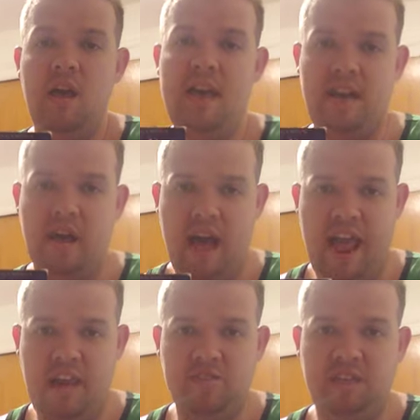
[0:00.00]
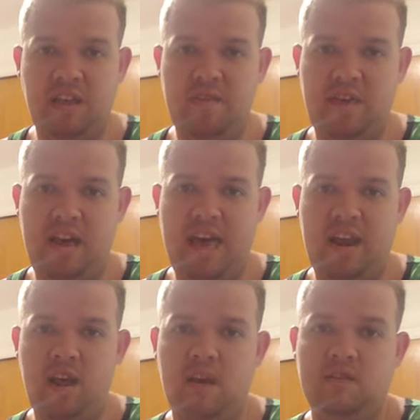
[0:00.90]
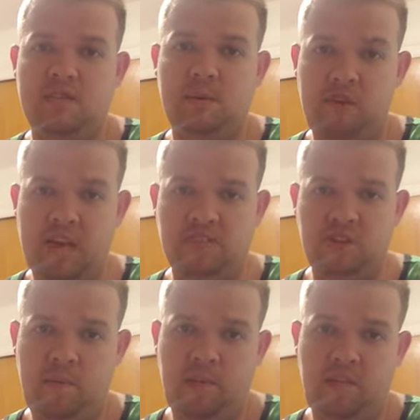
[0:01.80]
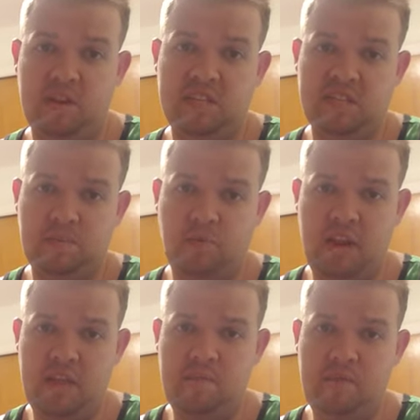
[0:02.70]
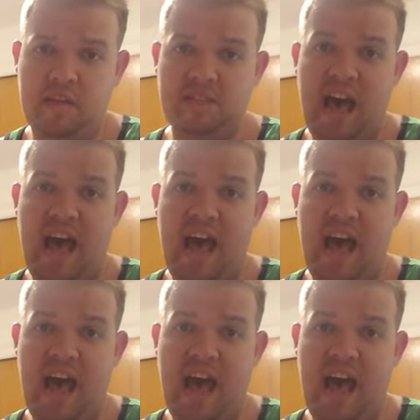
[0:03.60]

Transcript: And I understand that some of you guys are going to be a little disappointed because